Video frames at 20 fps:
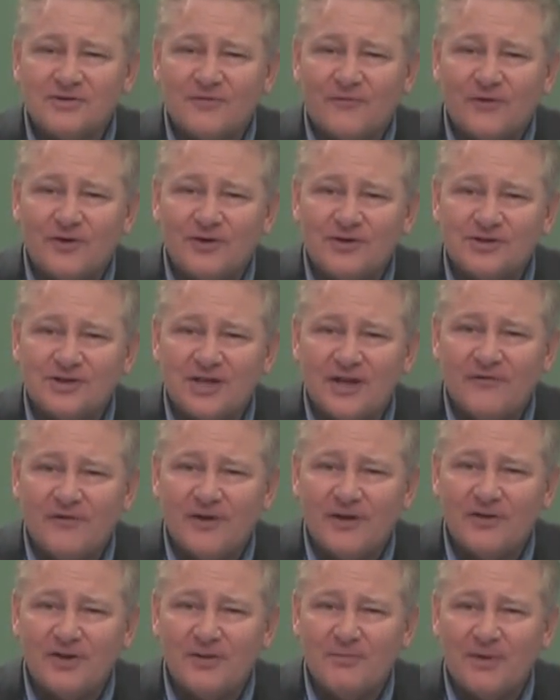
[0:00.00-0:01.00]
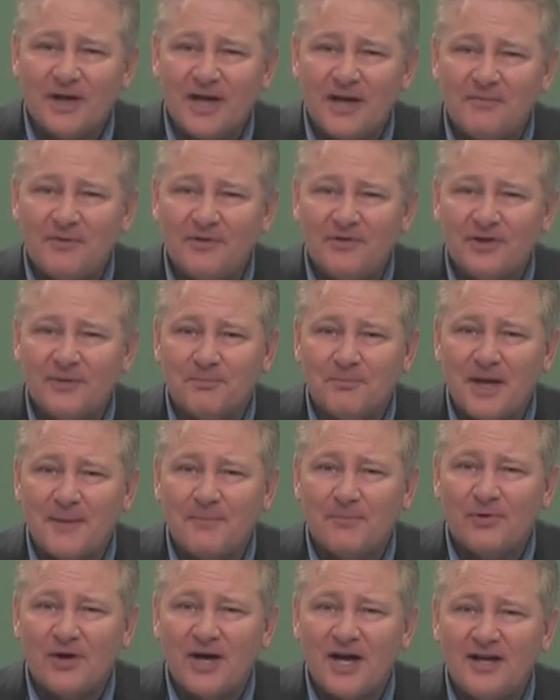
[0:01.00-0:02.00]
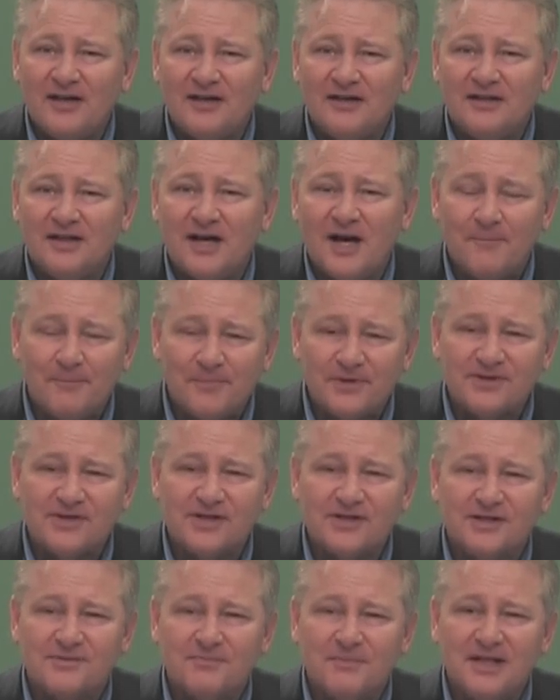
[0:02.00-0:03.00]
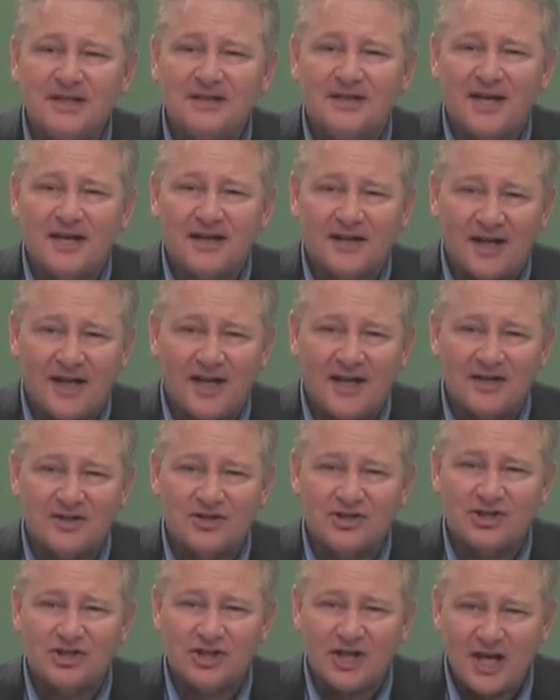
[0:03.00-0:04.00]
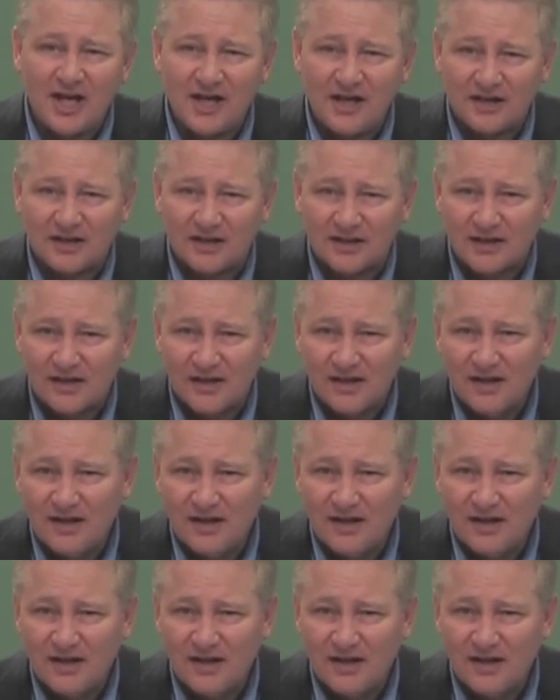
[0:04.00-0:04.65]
was a verse I found in the Bible that my pride encompasses me like a chain.